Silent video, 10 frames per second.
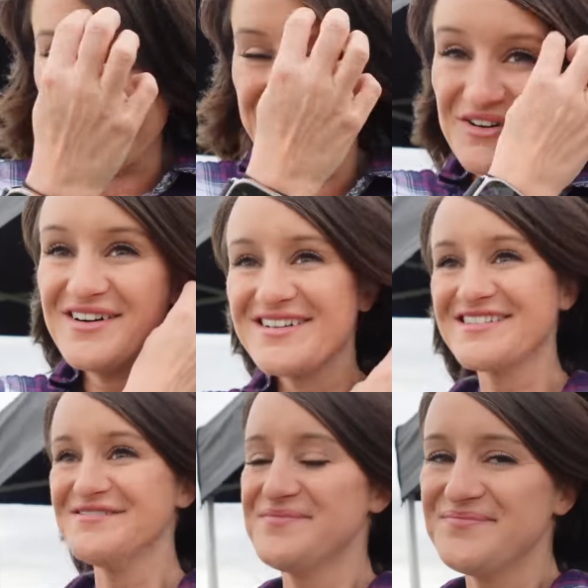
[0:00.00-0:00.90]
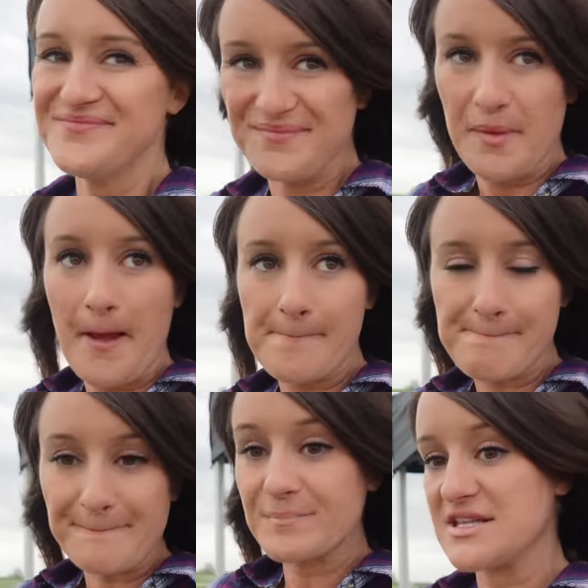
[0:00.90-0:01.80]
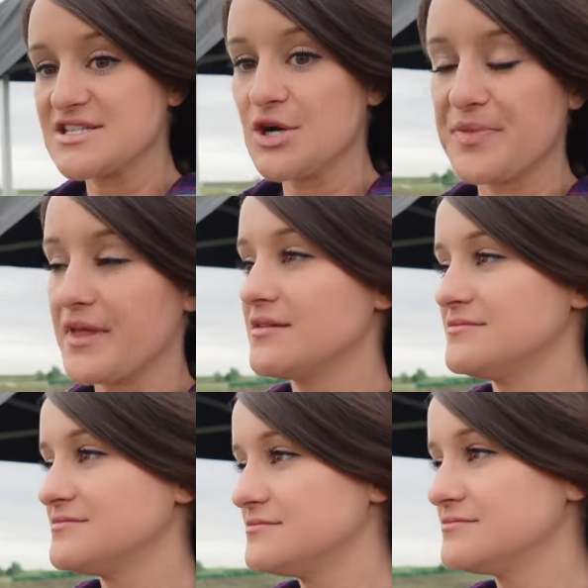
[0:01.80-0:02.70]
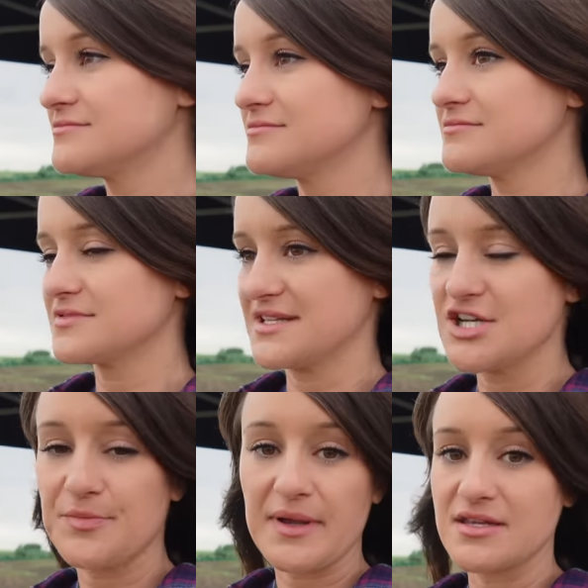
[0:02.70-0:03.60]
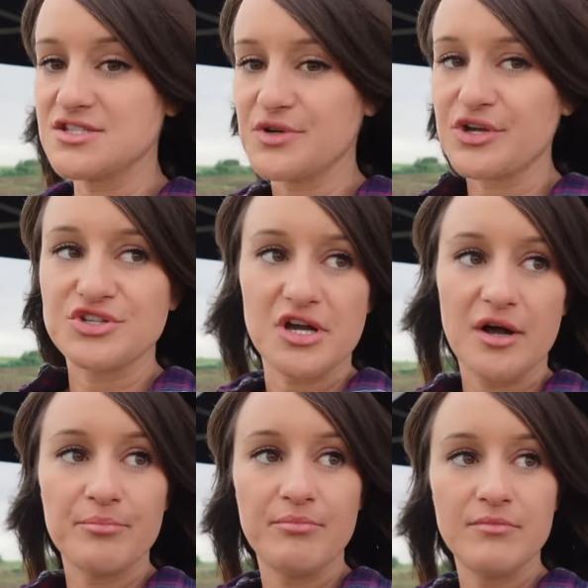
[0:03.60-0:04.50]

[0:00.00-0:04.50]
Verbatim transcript: so let's hope that, let's hope I can do a good job.